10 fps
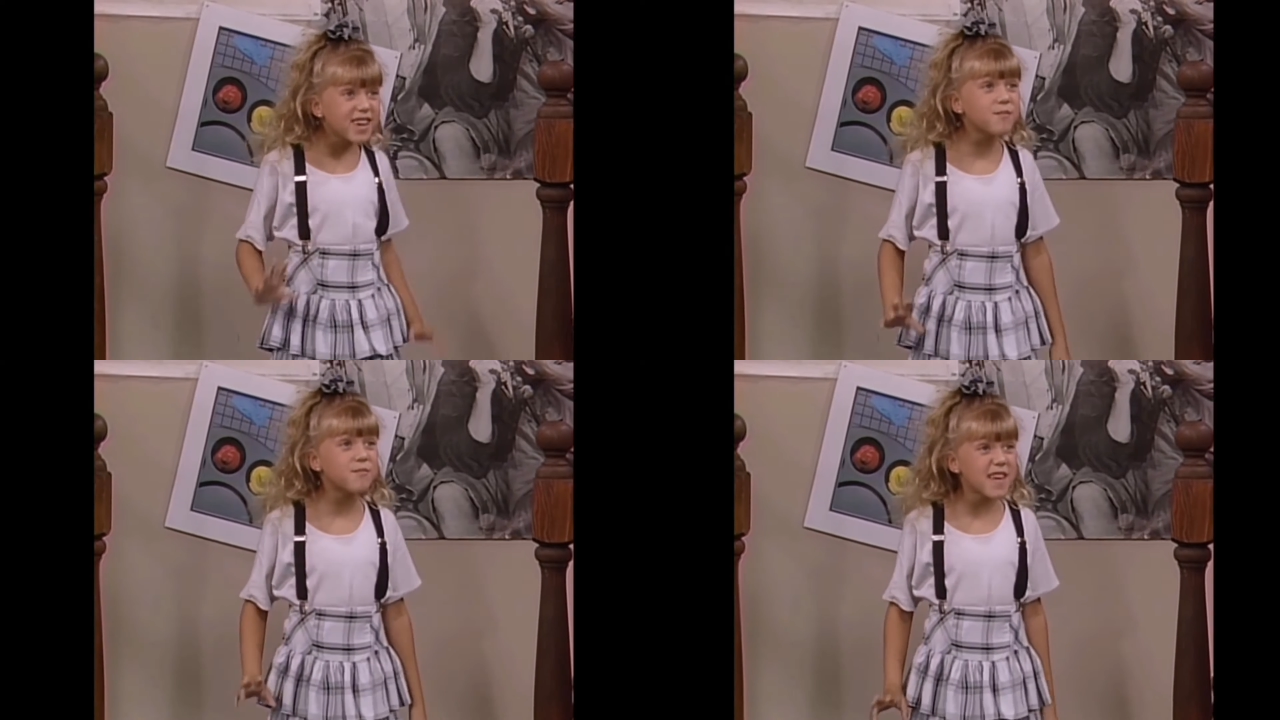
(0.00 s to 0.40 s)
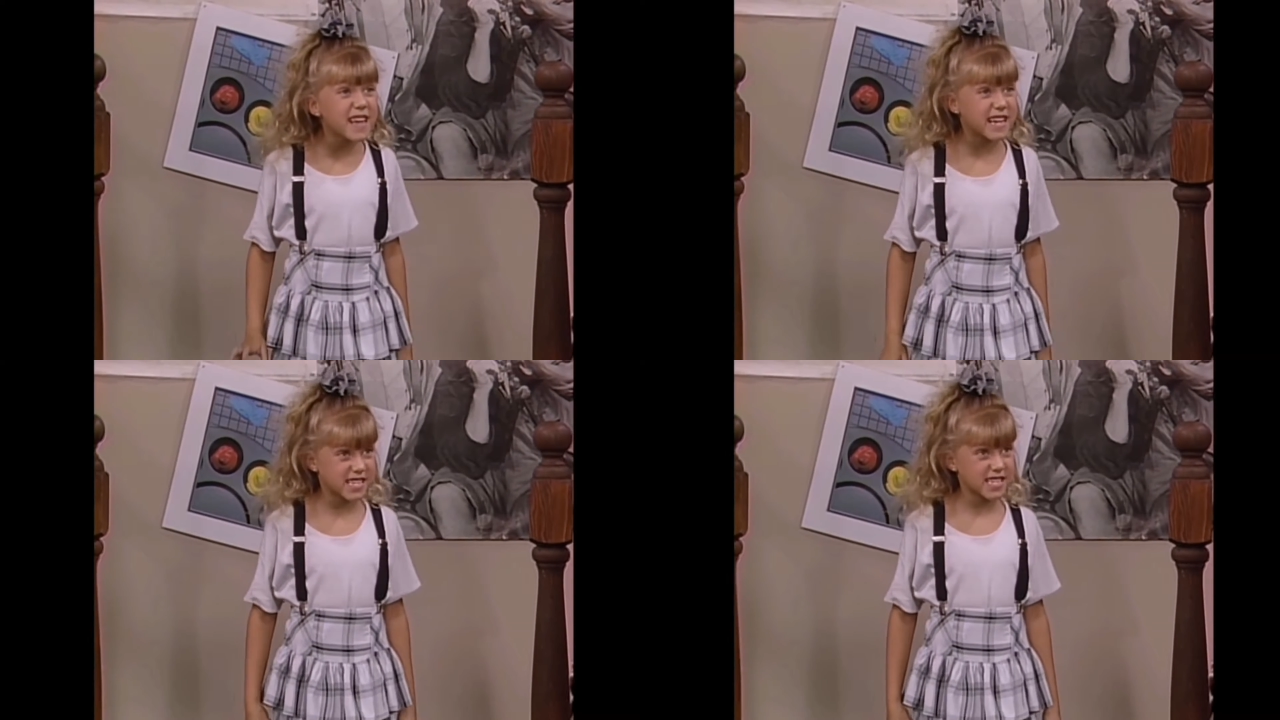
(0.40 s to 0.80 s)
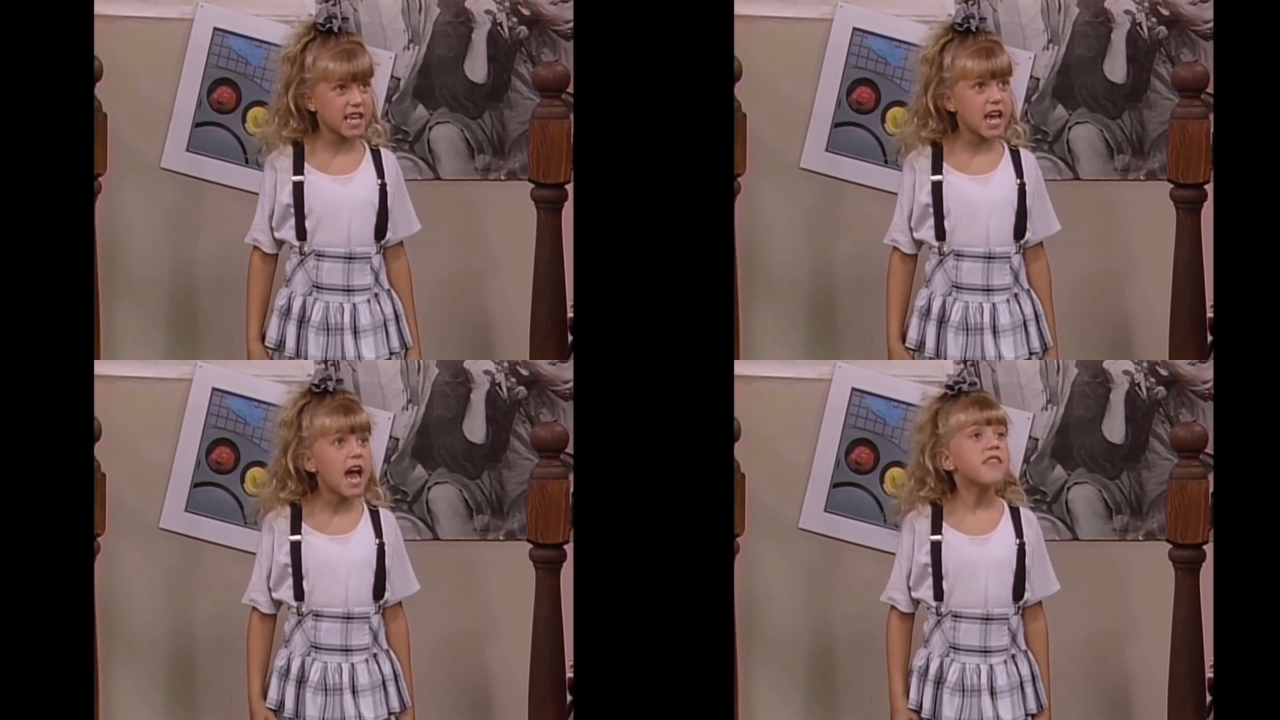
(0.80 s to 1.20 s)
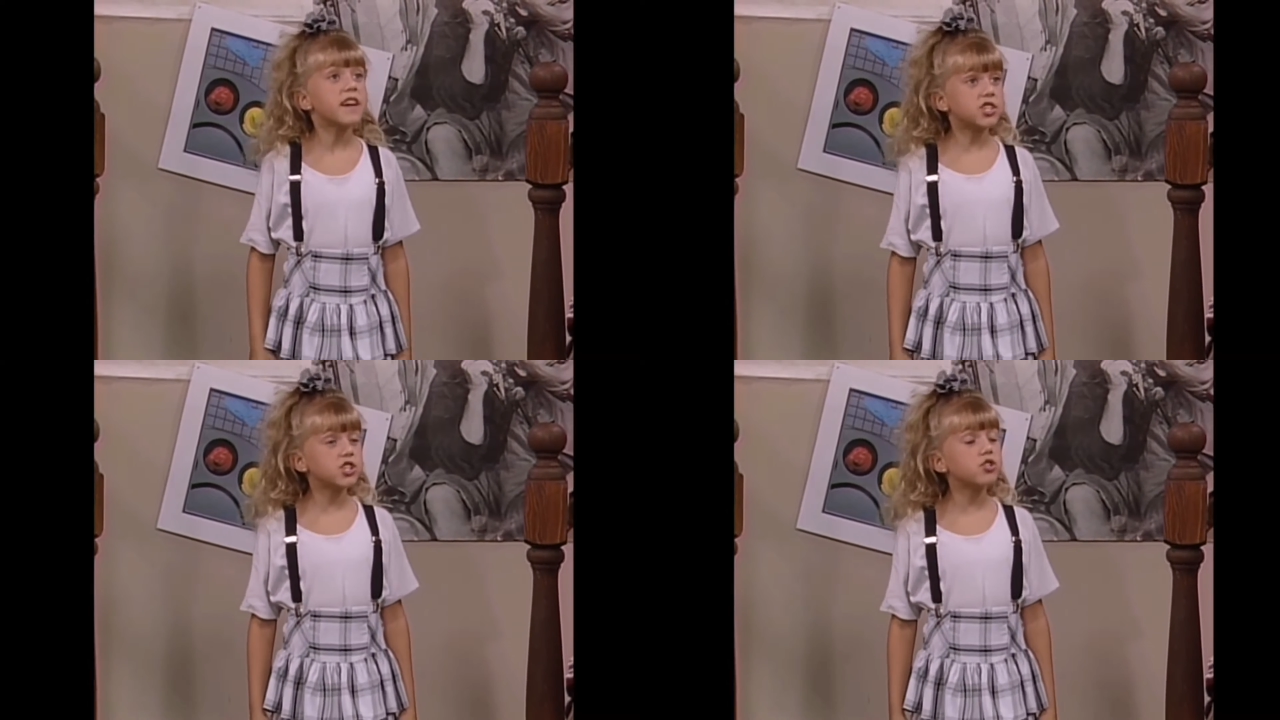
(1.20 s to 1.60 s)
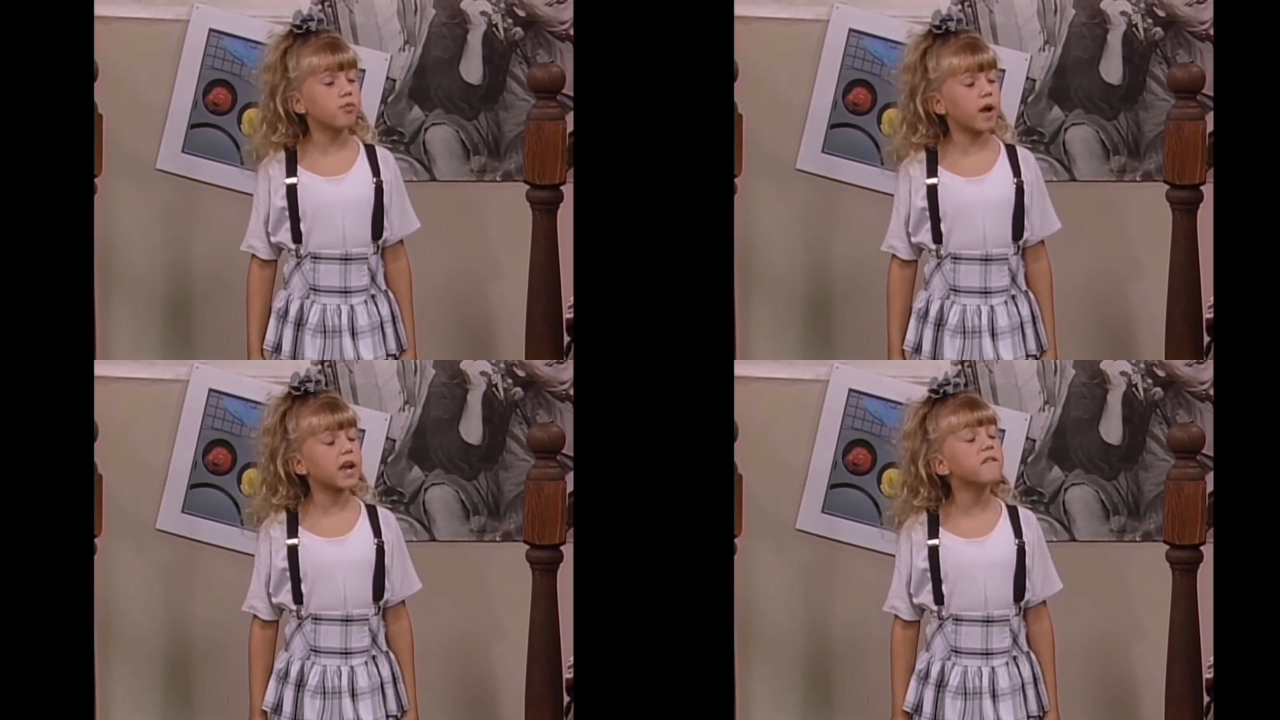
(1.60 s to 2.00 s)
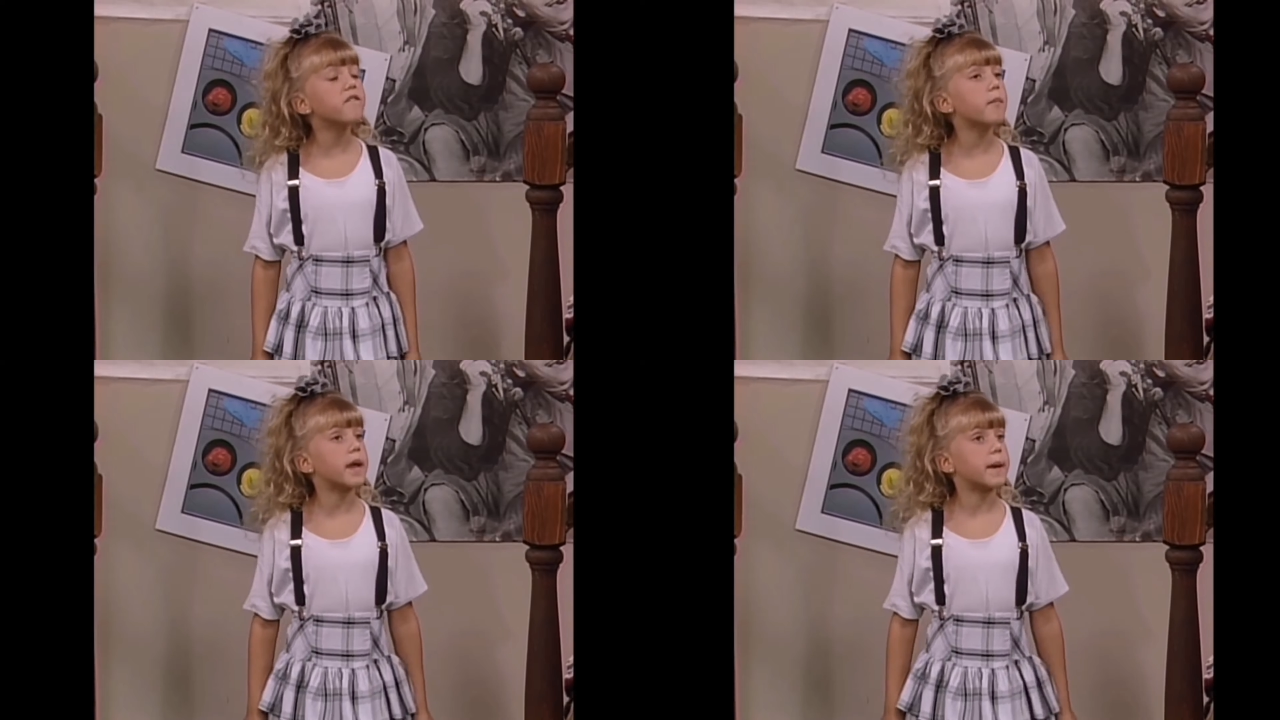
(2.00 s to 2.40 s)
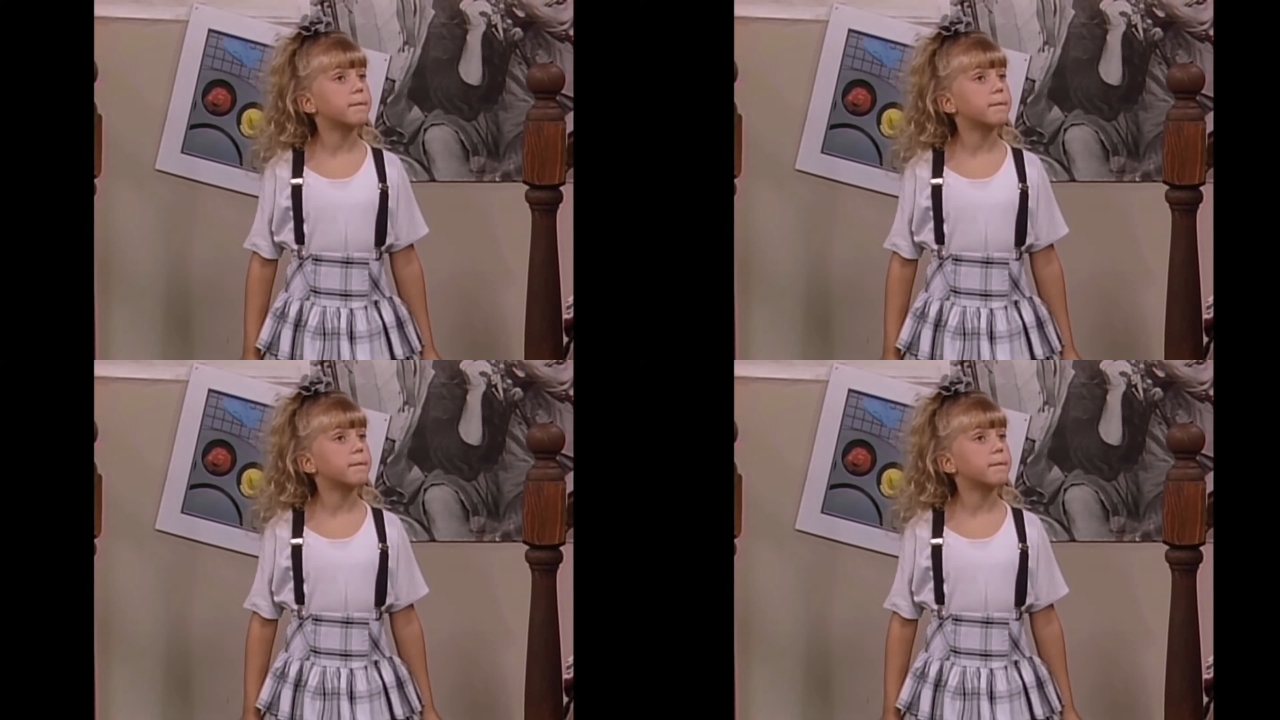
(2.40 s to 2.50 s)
minutes. That's a new record for me.